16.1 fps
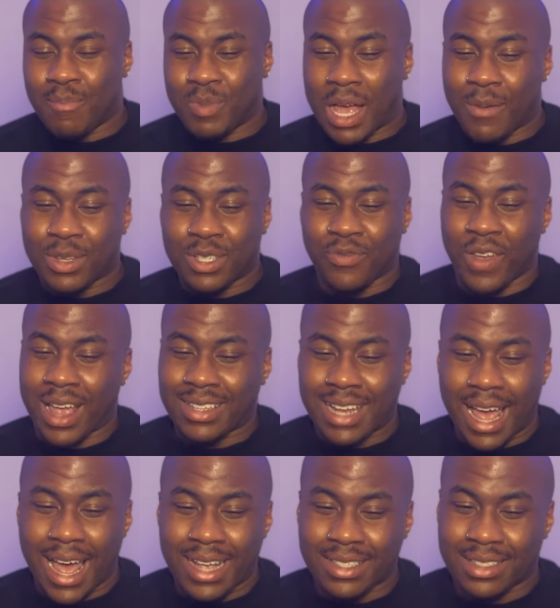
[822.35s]
that was
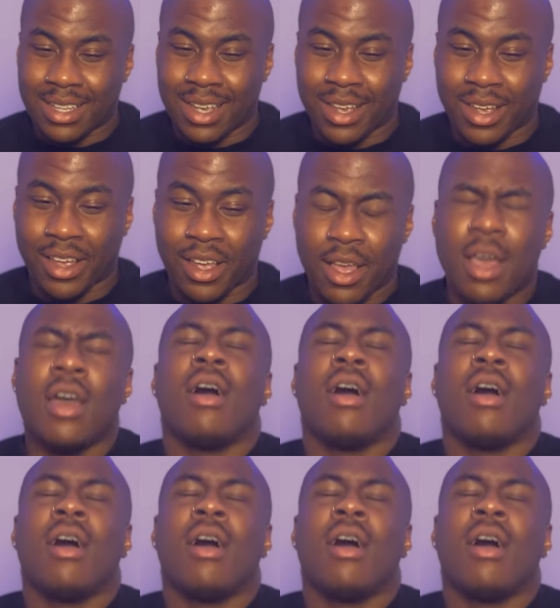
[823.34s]
fantastic.